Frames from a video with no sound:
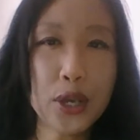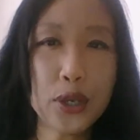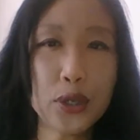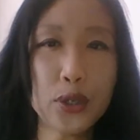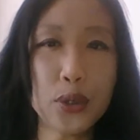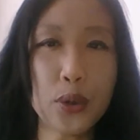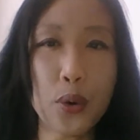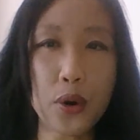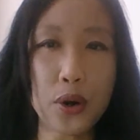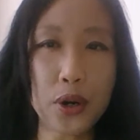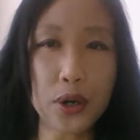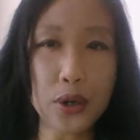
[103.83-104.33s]

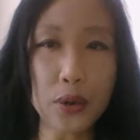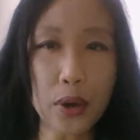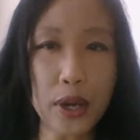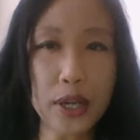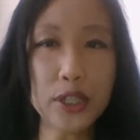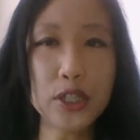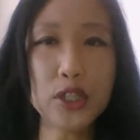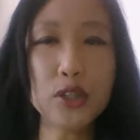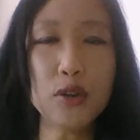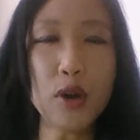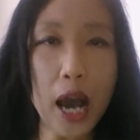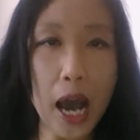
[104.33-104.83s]
you're
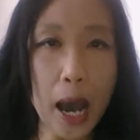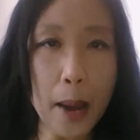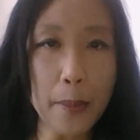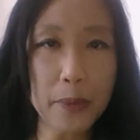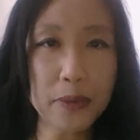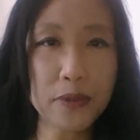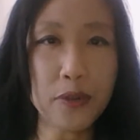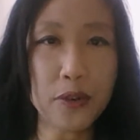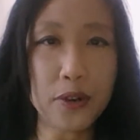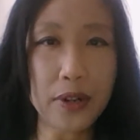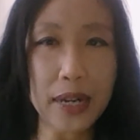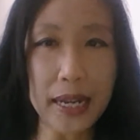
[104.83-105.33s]
going to opt
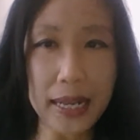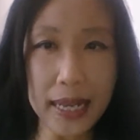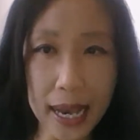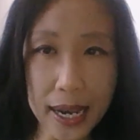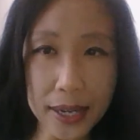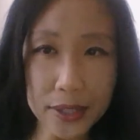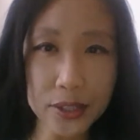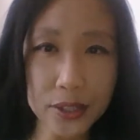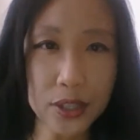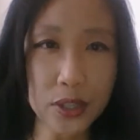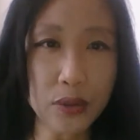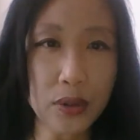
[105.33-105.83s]
for a
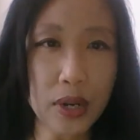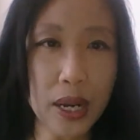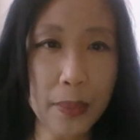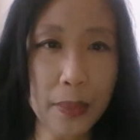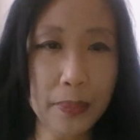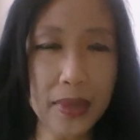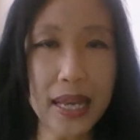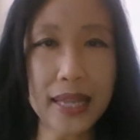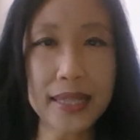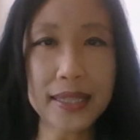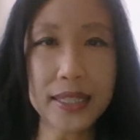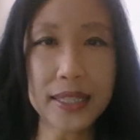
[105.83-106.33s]

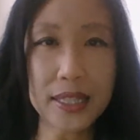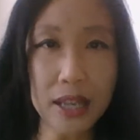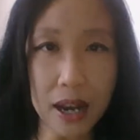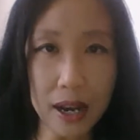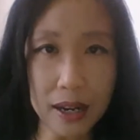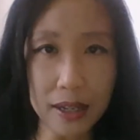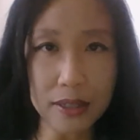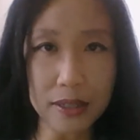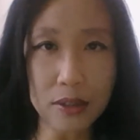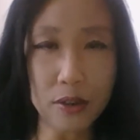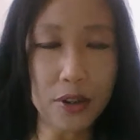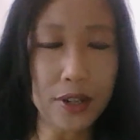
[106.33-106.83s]
hexagram that's
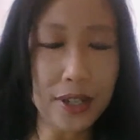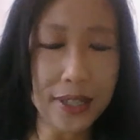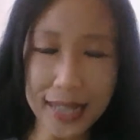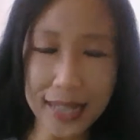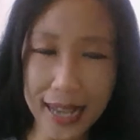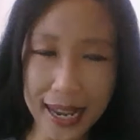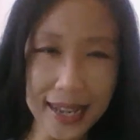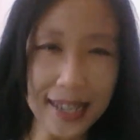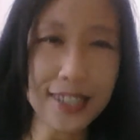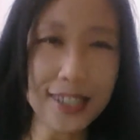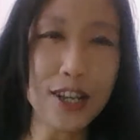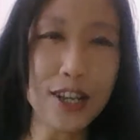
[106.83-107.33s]
yang or
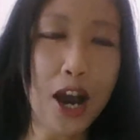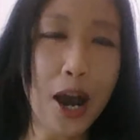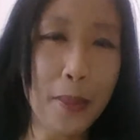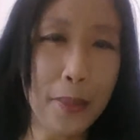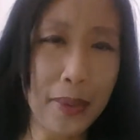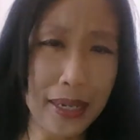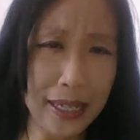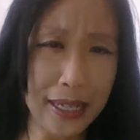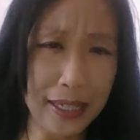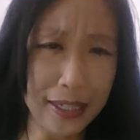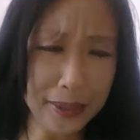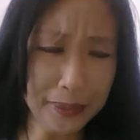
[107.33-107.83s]
yang
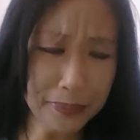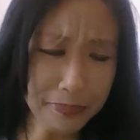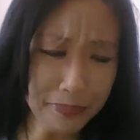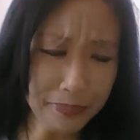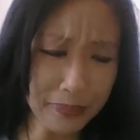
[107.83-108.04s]
dominant.